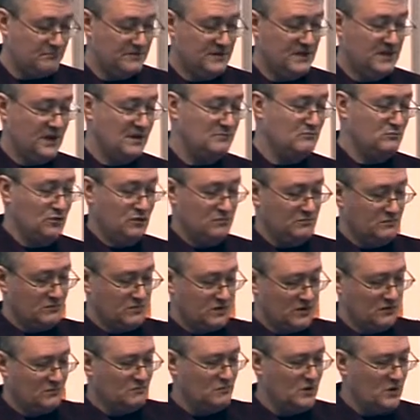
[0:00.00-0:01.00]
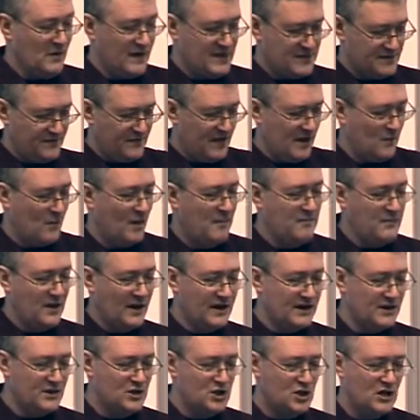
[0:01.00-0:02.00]
You know, you ask for that web
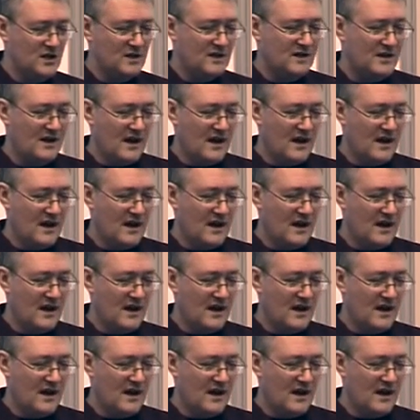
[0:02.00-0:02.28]
page,